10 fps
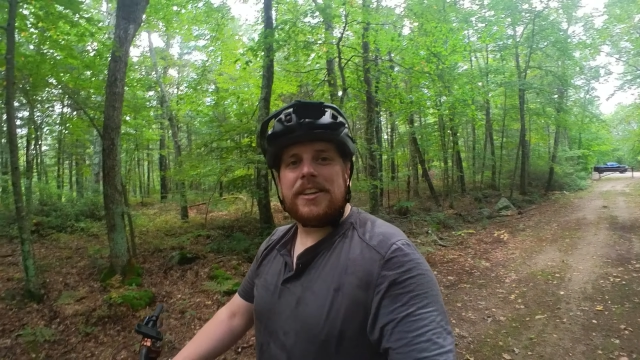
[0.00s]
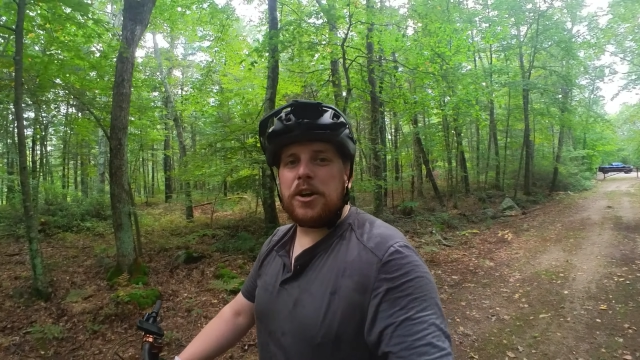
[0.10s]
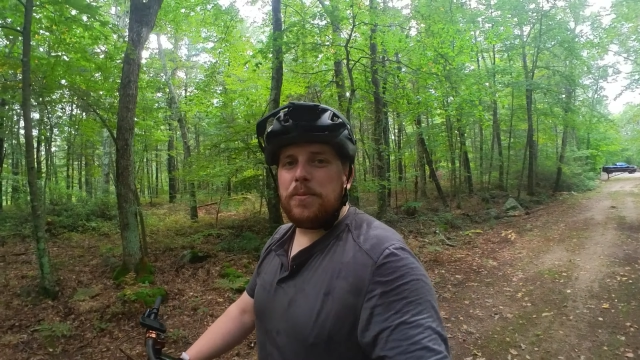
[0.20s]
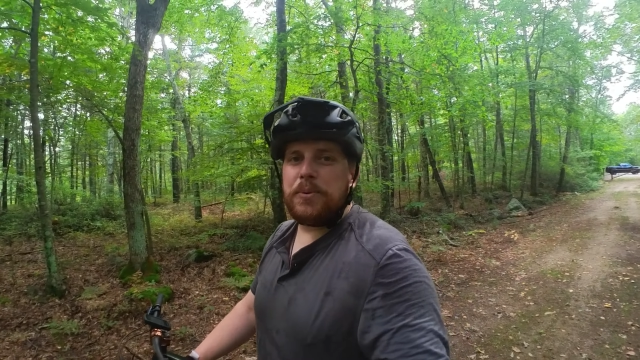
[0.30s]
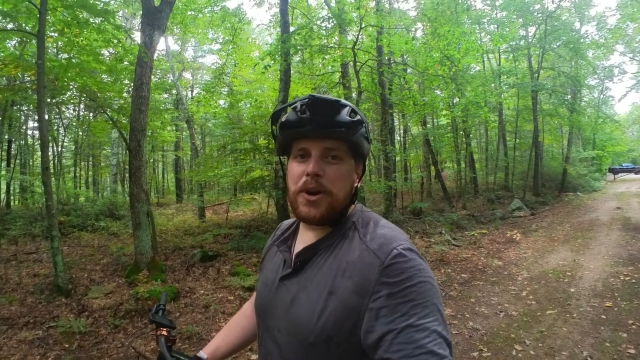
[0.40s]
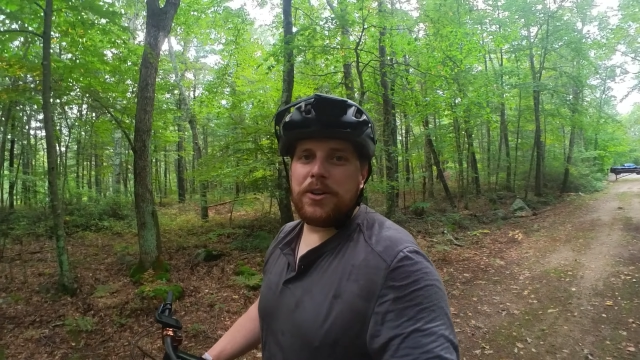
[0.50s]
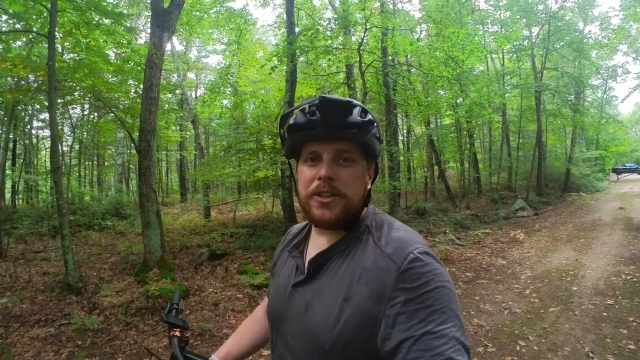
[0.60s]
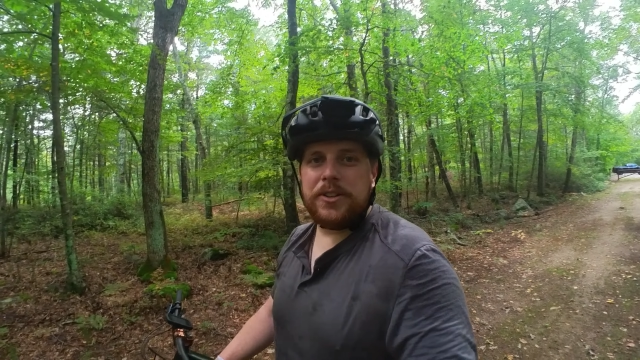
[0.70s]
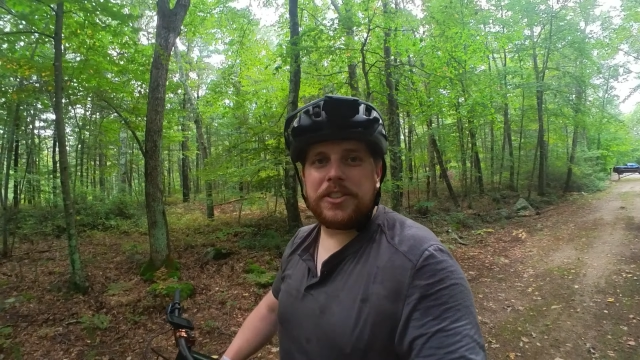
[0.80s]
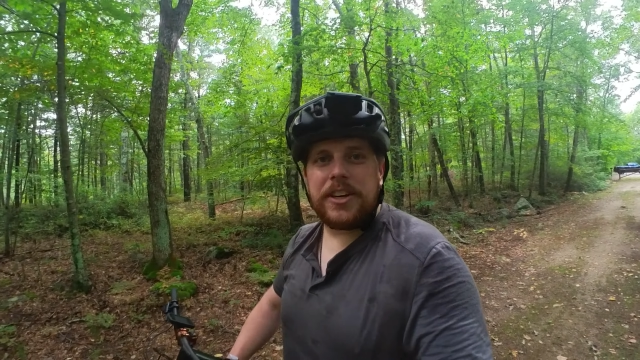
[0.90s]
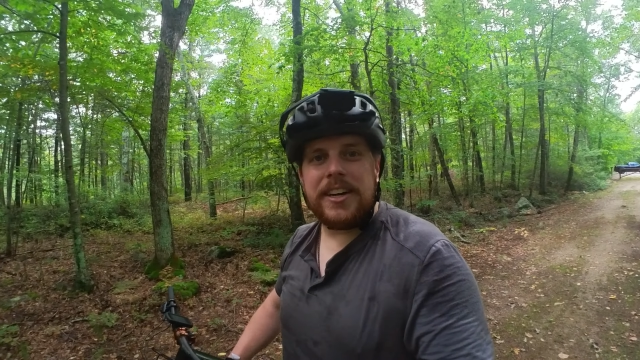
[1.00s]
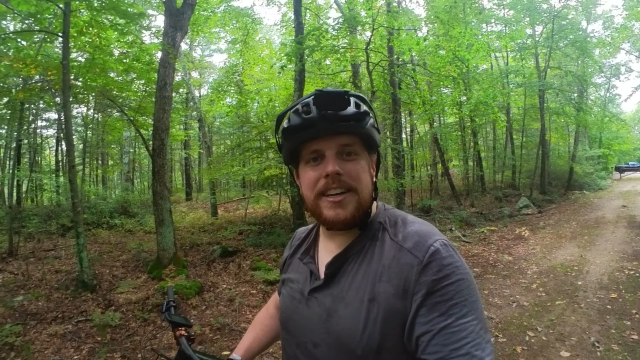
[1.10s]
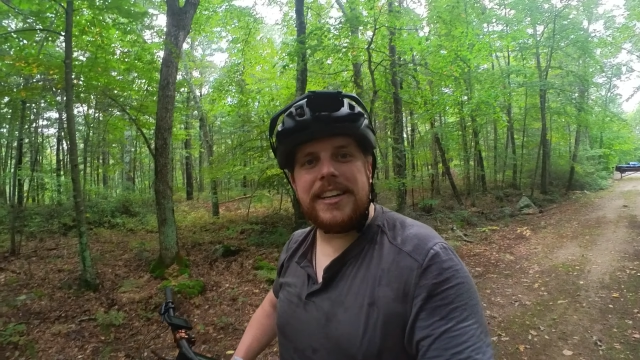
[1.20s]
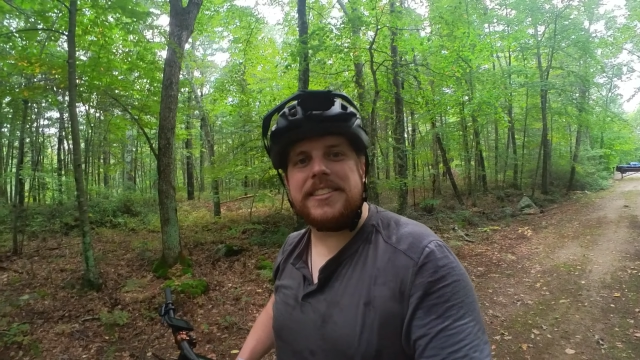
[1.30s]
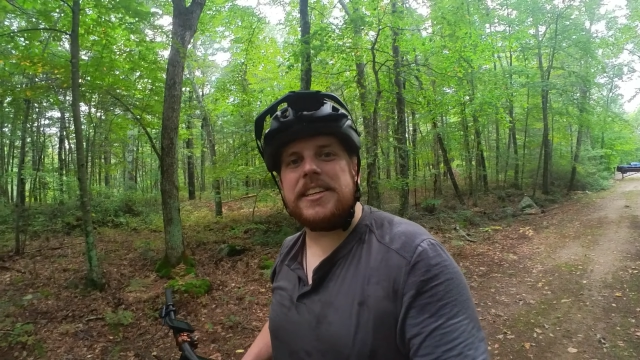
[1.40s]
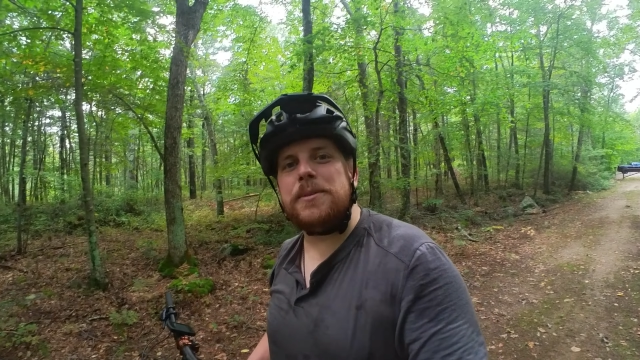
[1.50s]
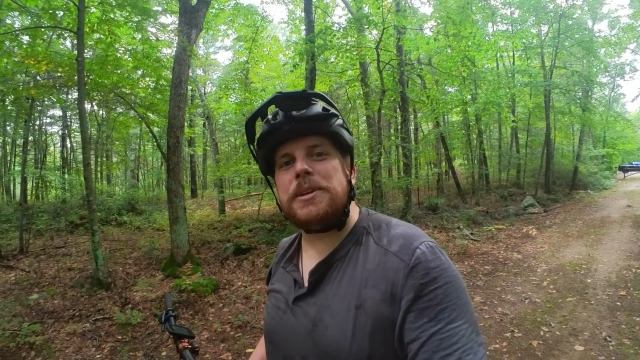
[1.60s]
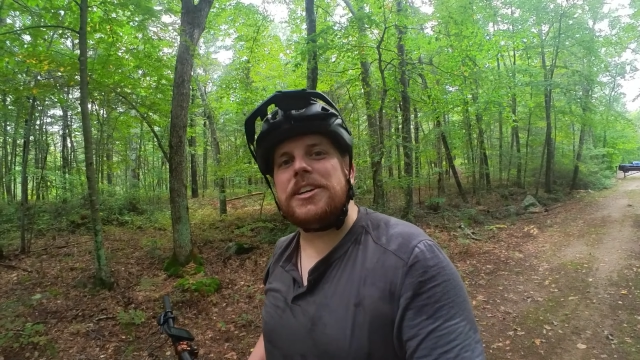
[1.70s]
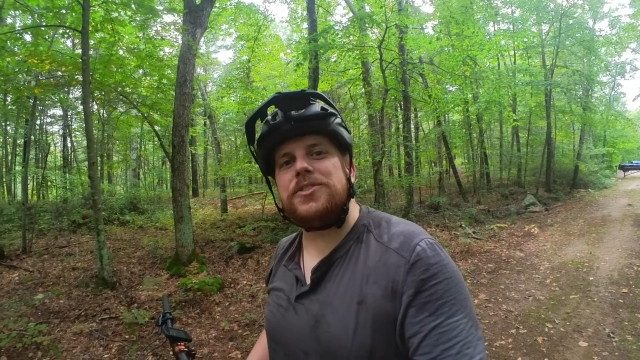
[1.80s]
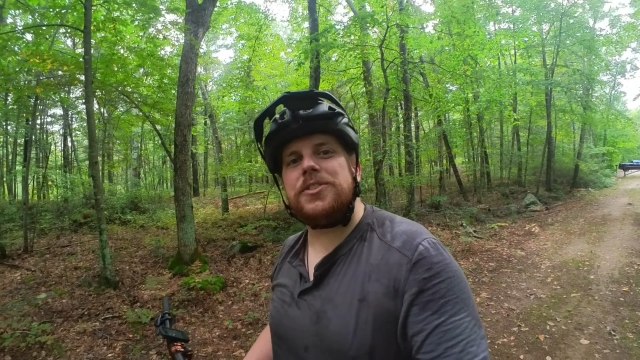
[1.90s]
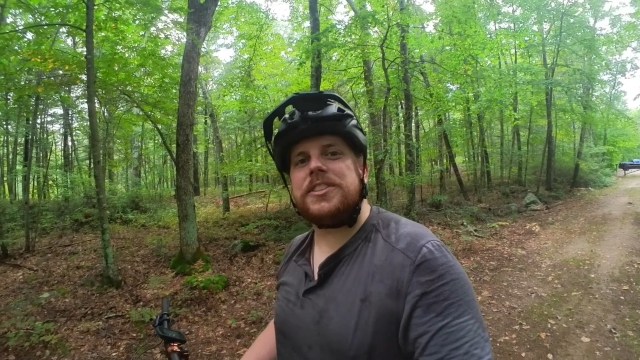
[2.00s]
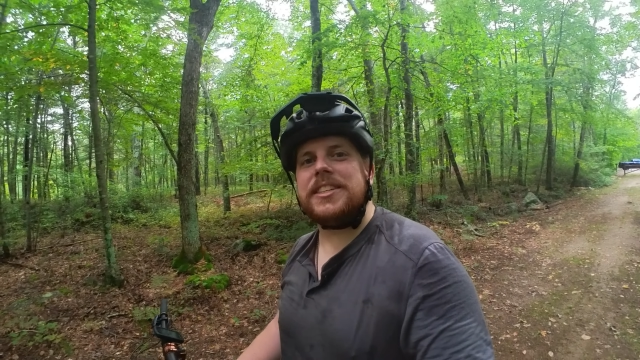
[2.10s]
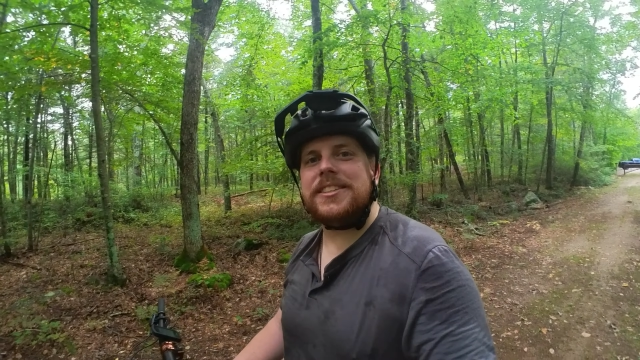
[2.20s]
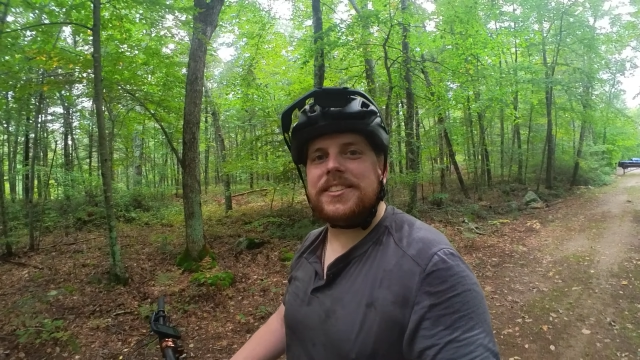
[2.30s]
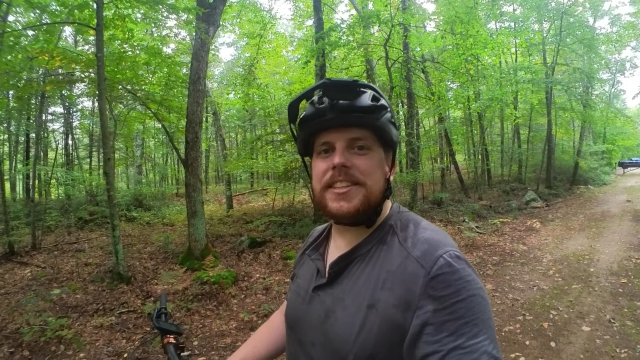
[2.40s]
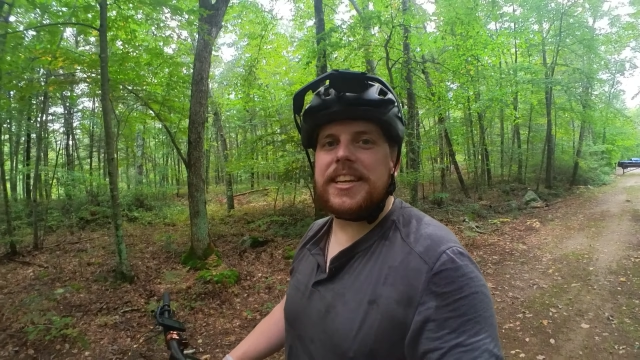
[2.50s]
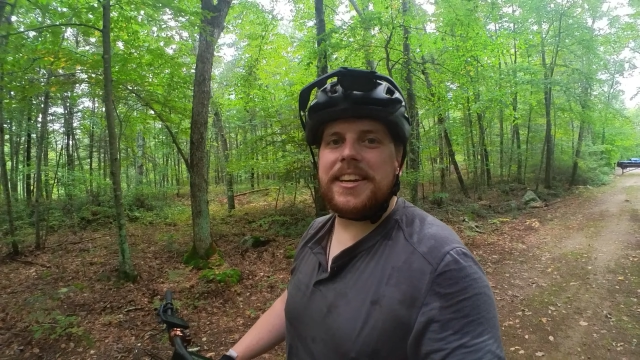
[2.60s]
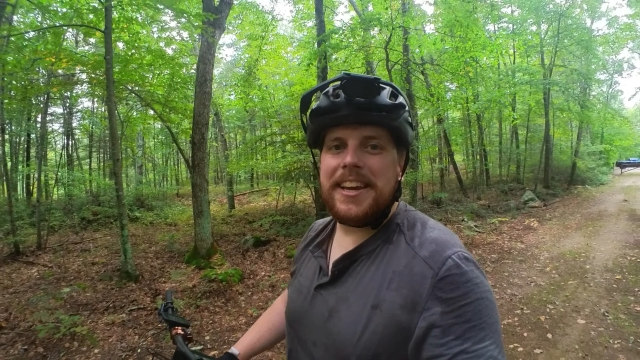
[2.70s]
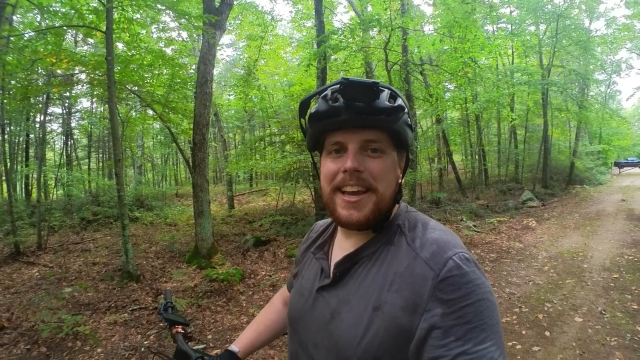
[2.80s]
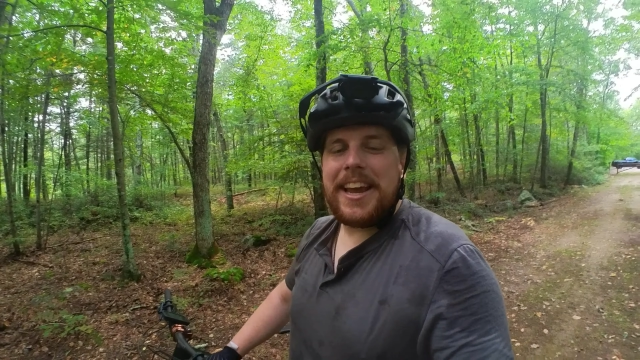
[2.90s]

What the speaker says: GoPro user, it's going to be interesting to see